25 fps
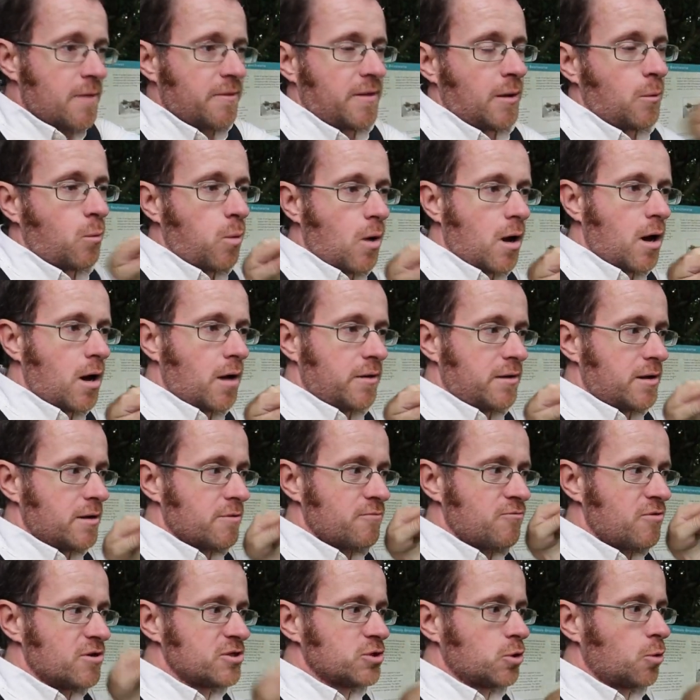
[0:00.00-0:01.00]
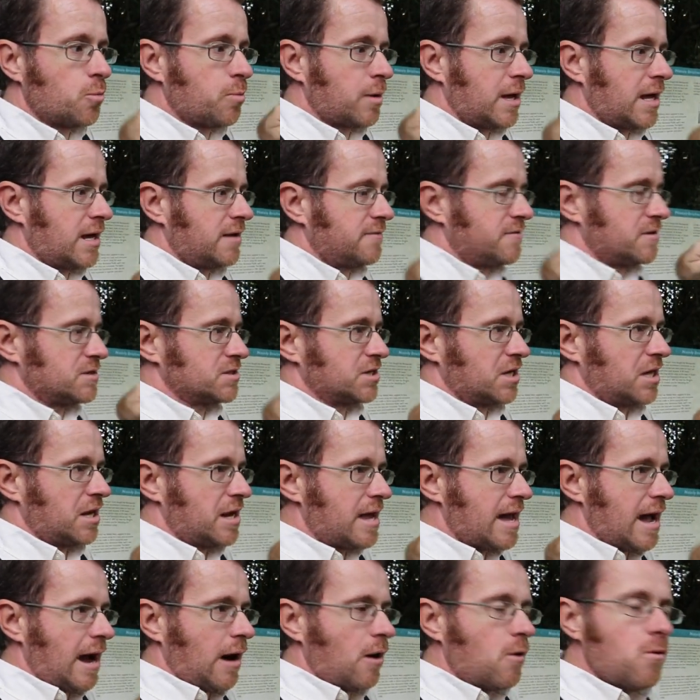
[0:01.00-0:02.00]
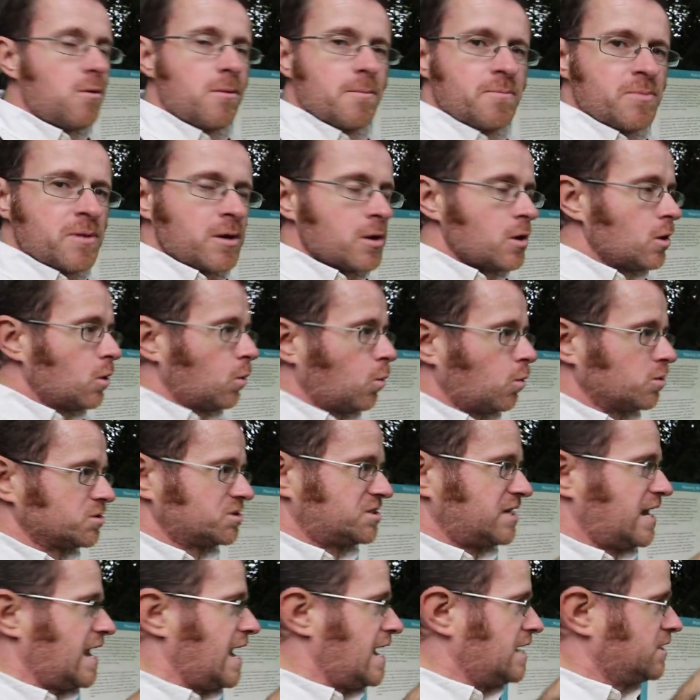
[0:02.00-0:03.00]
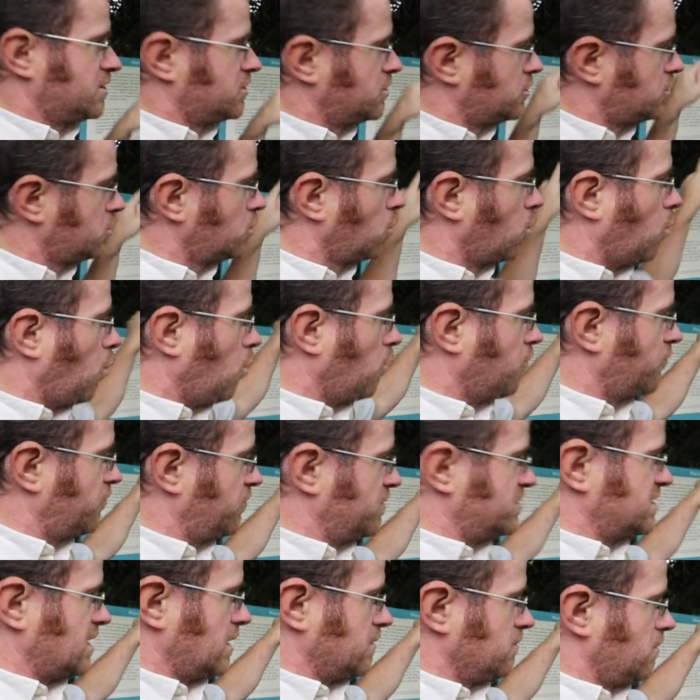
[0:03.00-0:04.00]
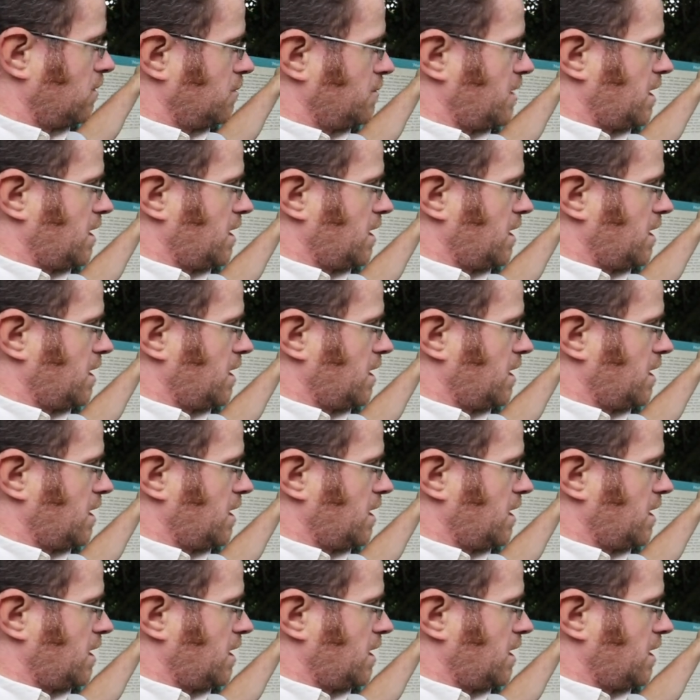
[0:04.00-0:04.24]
the original plan of this canal was to head north. Is that right,